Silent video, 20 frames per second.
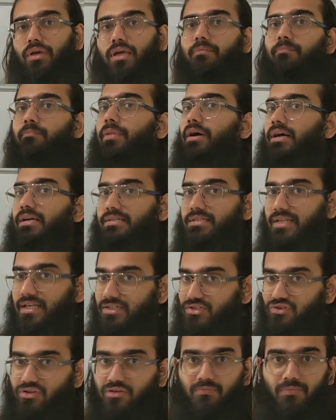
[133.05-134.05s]
Here, pass
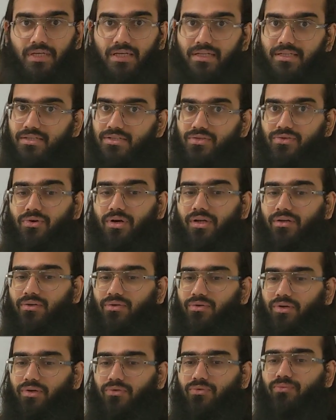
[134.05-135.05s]
does not mean you are
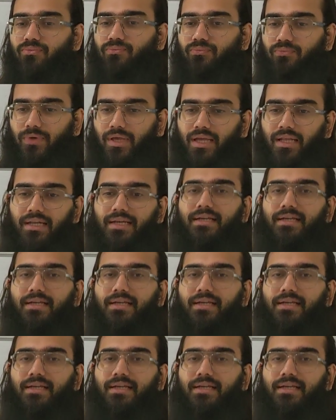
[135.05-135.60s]
going to fail.